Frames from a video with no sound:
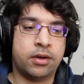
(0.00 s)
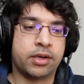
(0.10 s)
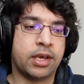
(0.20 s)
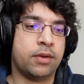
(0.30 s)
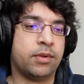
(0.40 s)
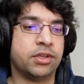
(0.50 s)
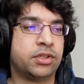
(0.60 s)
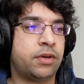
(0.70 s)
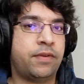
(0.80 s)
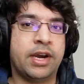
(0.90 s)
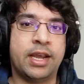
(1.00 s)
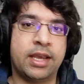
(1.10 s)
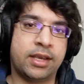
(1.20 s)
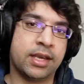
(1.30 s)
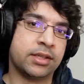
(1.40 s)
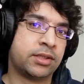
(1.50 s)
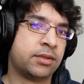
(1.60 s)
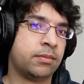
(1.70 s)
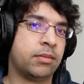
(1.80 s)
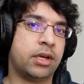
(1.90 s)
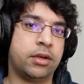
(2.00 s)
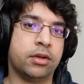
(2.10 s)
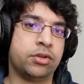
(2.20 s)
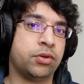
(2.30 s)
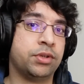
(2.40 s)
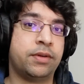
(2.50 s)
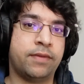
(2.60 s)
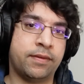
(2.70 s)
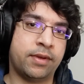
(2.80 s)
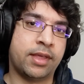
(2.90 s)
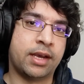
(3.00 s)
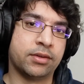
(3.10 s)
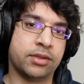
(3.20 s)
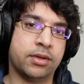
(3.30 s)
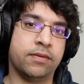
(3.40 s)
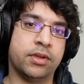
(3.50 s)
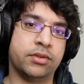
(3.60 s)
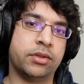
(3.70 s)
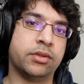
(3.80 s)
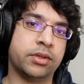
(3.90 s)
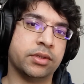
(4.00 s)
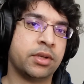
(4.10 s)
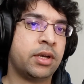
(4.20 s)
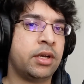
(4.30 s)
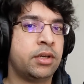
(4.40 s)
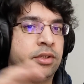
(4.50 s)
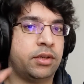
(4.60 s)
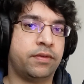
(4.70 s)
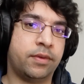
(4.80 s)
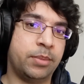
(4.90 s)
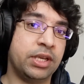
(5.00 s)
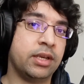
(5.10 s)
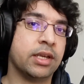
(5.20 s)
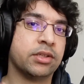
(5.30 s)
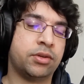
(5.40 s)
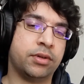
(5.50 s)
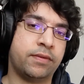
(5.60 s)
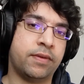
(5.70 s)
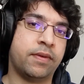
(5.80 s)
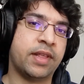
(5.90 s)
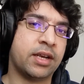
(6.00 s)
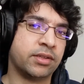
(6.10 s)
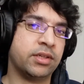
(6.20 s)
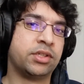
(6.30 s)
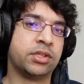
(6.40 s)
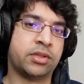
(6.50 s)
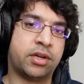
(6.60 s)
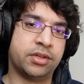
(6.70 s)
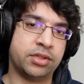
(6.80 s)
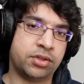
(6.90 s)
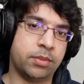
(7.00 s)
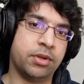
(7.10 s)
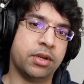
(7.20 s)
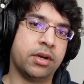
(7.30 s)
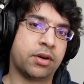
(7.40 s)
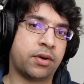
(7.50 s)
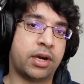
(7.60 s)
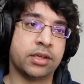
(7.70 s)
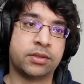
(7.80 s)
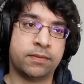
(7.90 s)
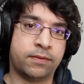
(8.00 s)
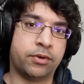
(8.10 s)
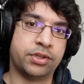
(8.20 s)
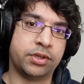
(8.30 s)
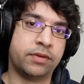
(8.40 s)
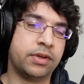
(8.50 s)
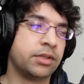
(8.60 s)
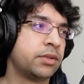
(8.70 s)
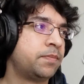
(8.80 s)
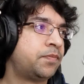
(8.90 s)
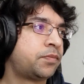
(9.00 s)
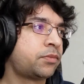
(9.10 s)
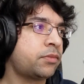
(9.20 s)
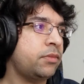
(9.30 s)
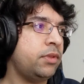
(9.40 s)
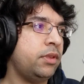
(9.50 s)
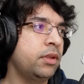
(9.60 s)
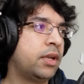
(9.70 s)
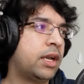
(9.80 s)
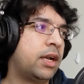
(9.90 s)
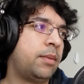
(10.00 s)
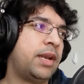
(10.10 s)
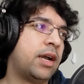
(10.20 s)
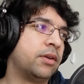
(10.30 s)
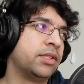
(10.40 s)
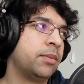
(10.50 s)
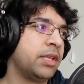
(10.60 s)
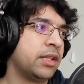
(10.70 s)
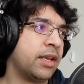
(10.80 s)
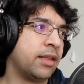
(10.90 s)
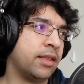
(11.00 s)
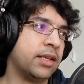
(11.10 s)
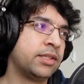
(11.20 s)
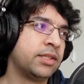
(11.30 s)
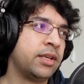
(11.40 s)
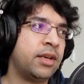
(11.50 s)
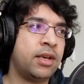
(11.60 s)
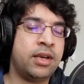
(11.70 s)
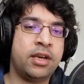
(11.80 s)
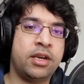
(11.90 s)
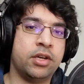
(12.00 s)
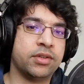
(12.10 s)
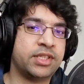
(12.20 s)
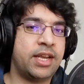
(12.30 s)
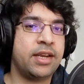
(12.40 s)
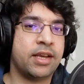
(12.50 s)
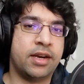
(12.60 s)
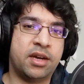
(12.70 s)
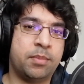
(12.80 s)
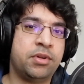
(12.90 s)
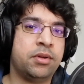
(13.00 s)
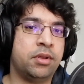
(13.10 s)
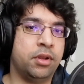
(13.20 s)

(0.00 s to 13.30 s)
okay, well, server A gets 250,000 of those users. Server B gets 250,000. It's just all distributed across 4 servers. Now, something like this, setting it up,